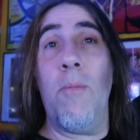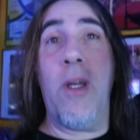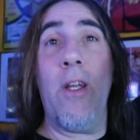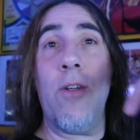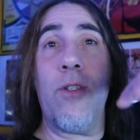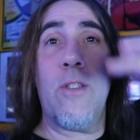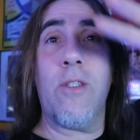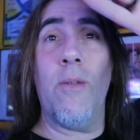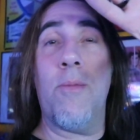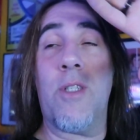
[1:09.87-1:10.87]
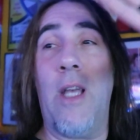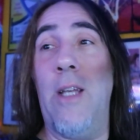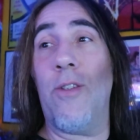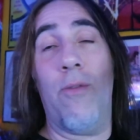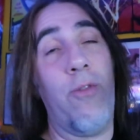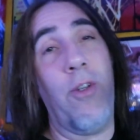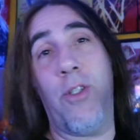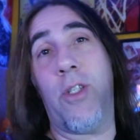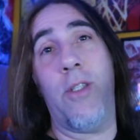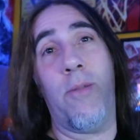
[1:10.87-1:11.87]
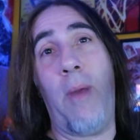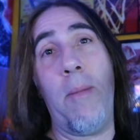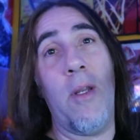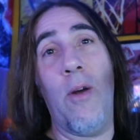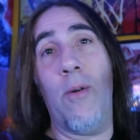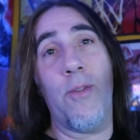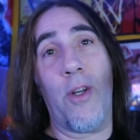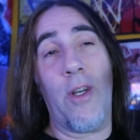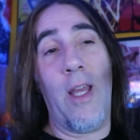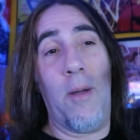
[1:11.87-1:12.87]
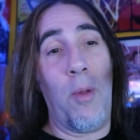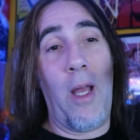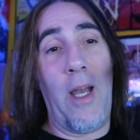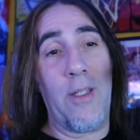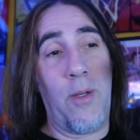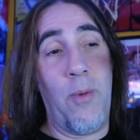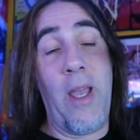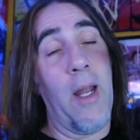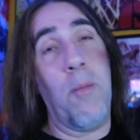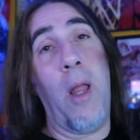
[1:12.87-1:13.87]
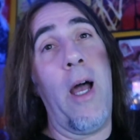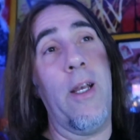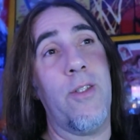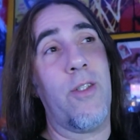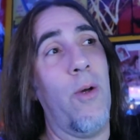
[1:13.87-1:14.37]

but here's some Sky Zone footage because Baby Noah was there and he had a blast, and we had a blast.